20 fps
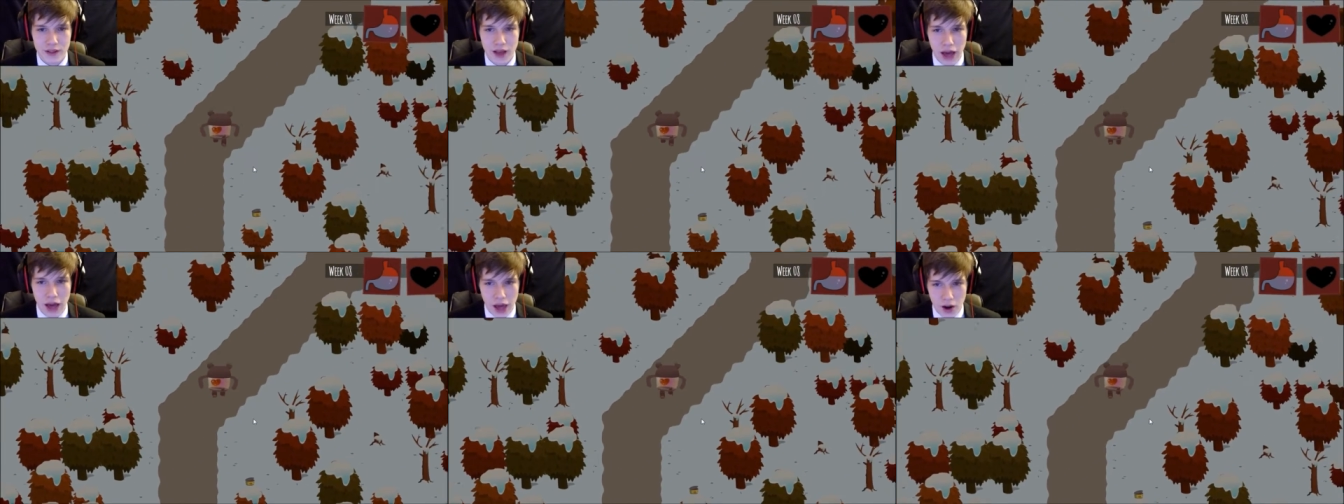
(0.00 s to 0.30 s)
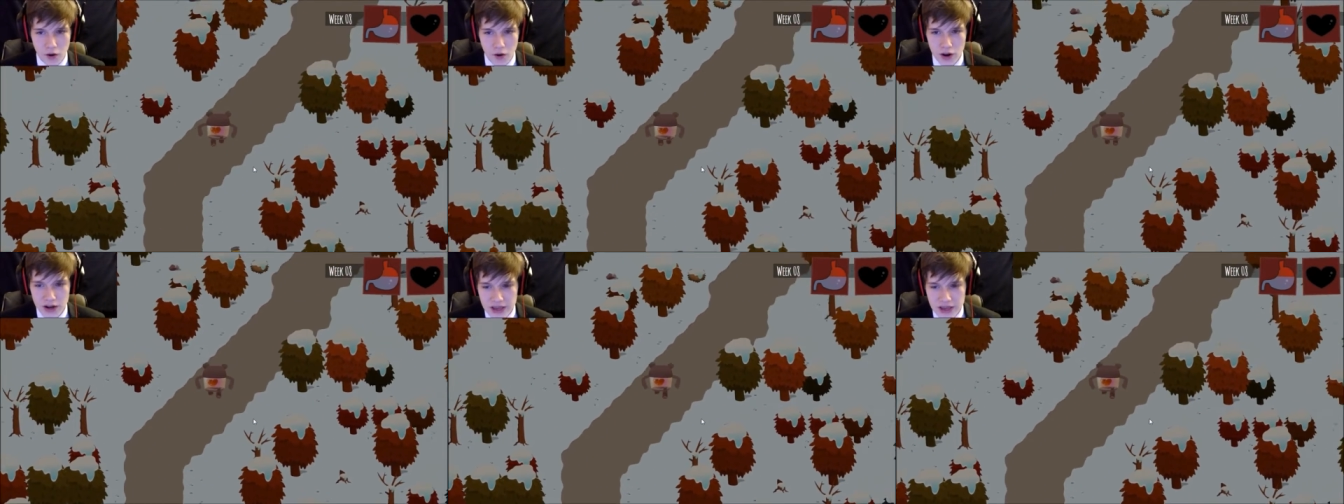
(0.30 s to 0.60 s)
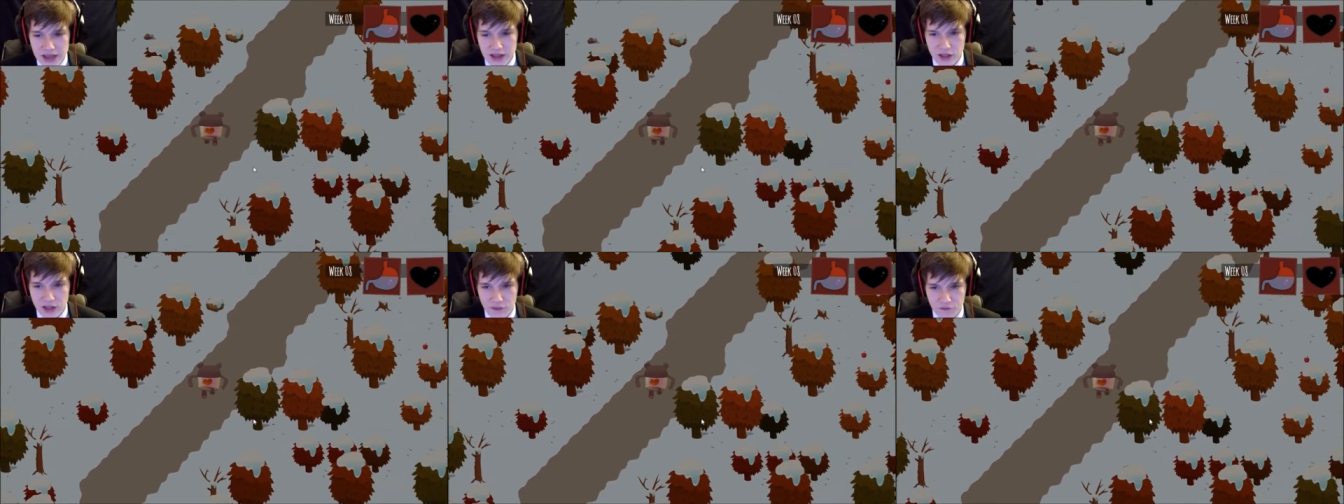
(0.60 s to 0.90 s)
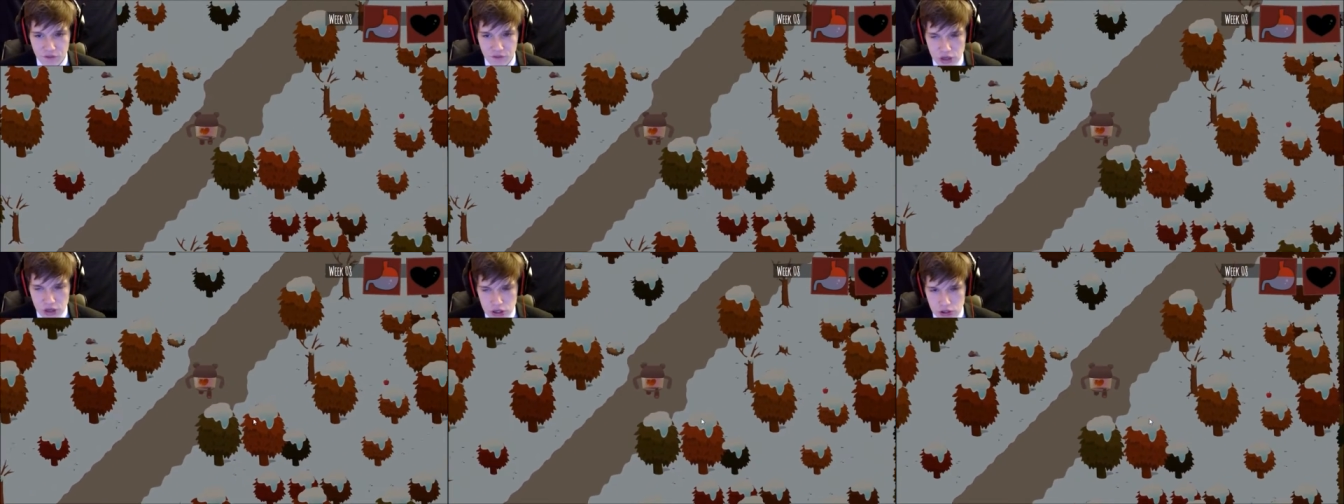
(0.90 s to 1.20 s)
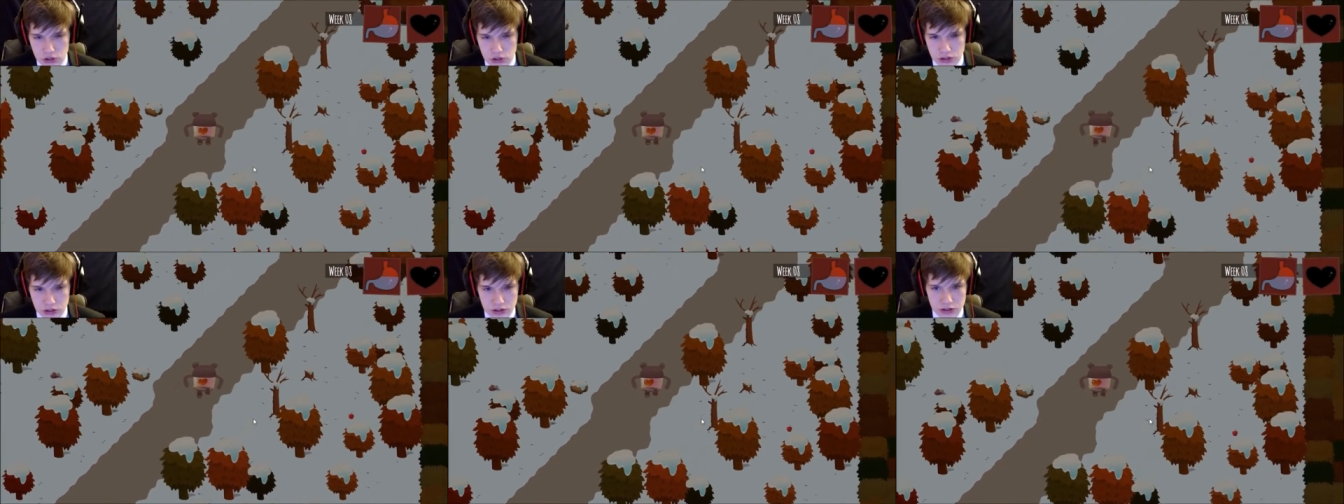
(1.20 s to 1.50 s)
I don't want to eat the
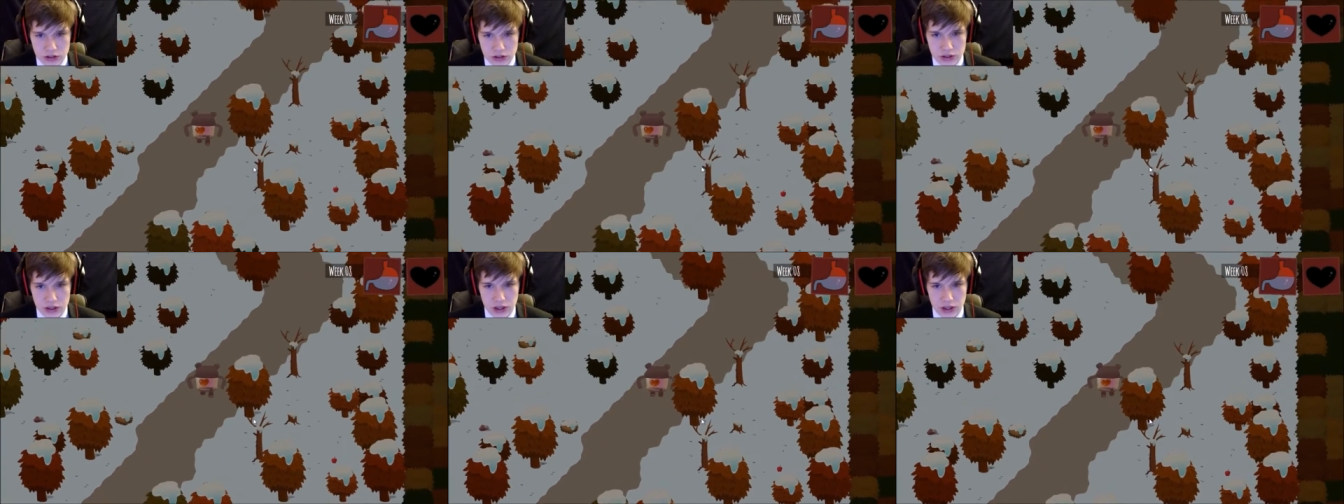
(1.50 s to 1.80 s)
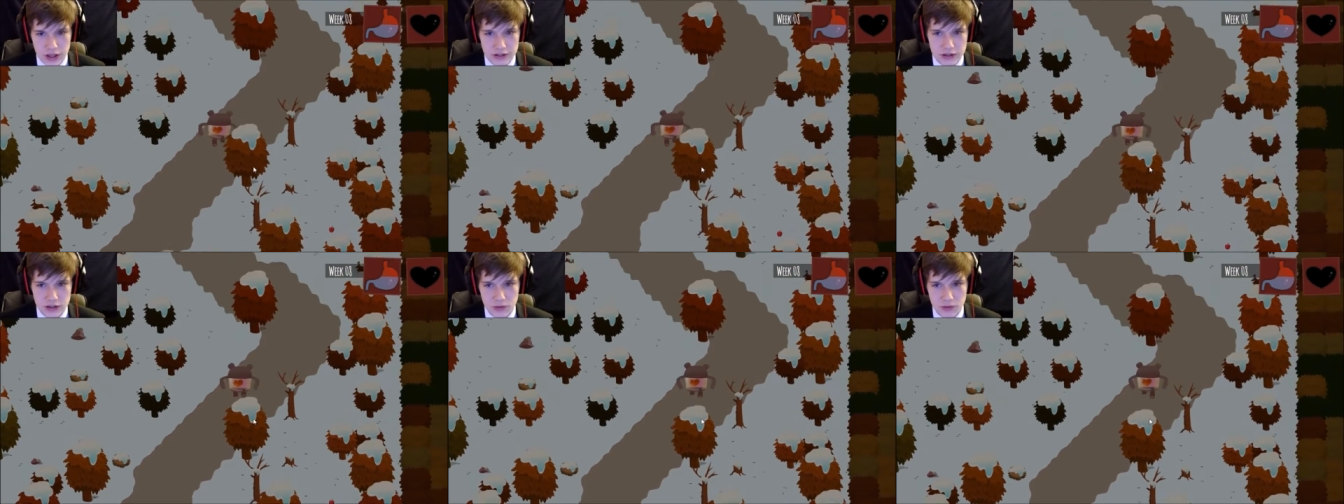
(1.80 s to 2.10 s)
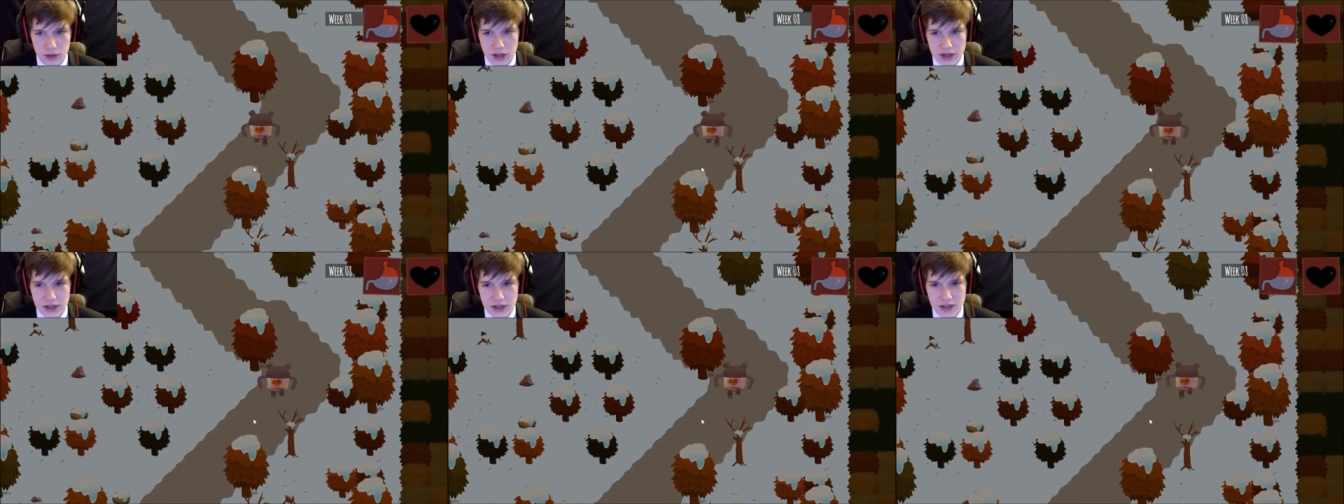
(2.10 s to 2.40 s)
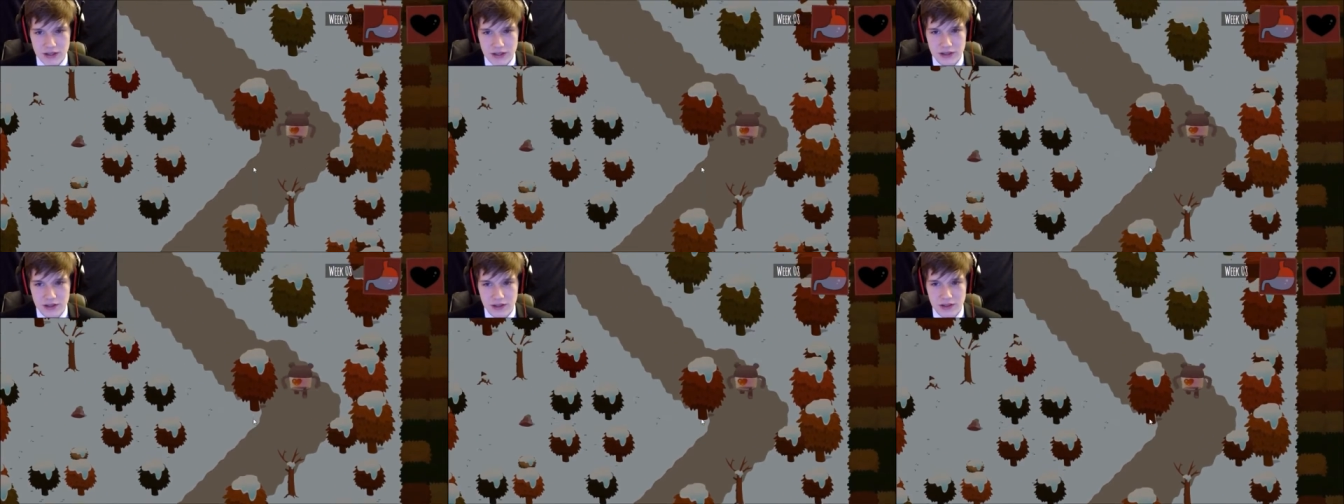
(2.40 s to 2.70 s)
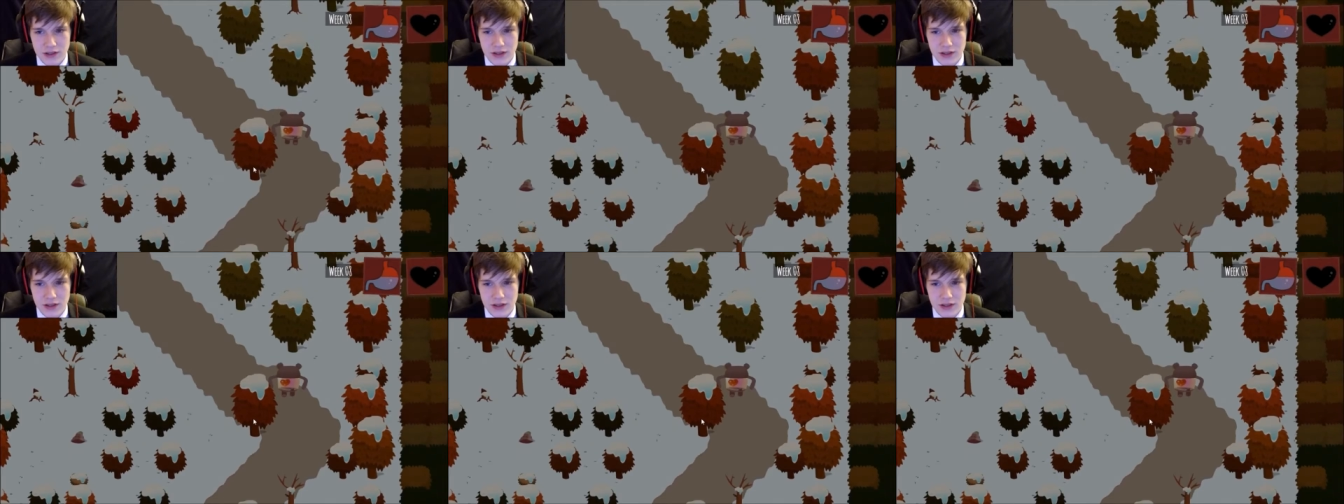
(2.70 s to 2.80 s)
food. I just want to...